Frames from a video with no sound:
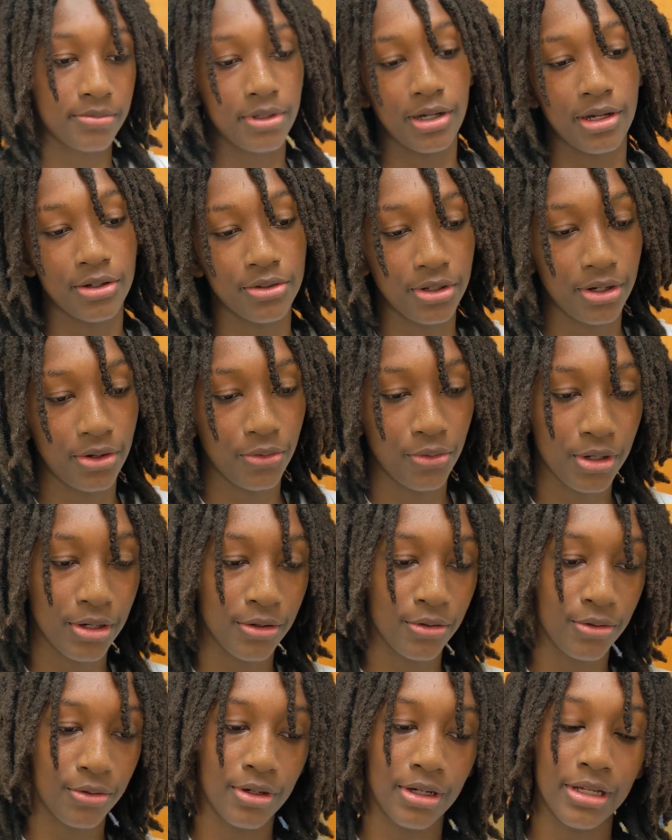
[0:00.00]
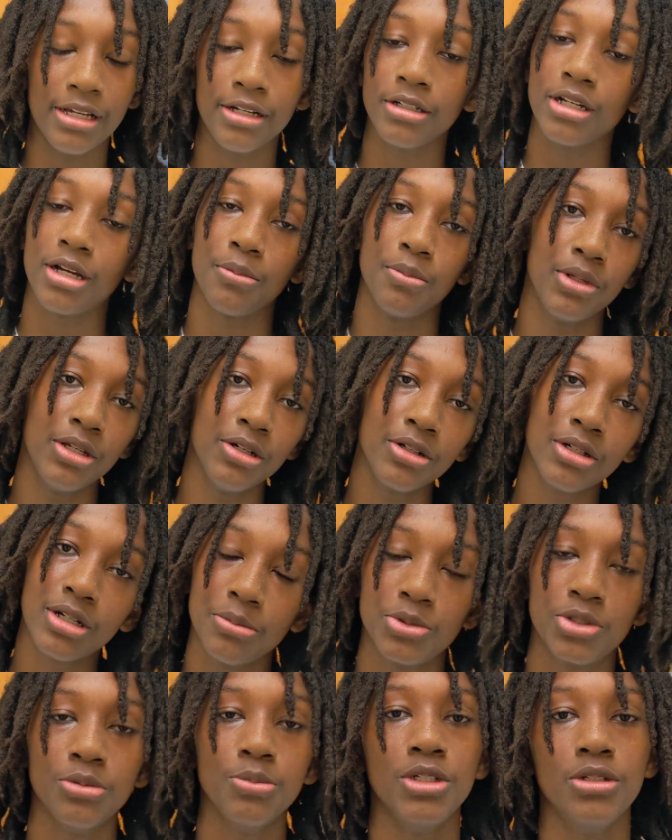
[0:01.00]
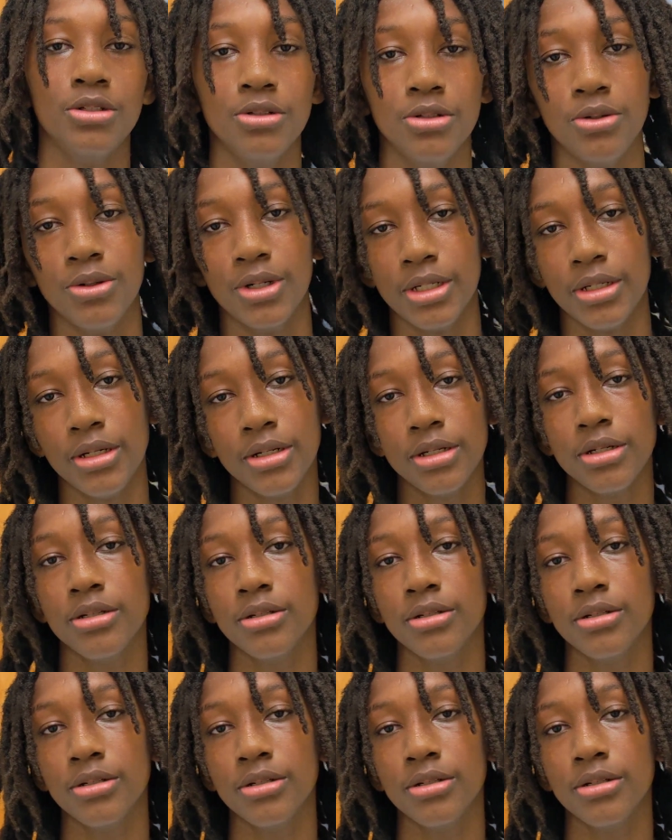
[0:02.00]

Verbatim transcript: I don't know. will it'll come. It'll come to me good way.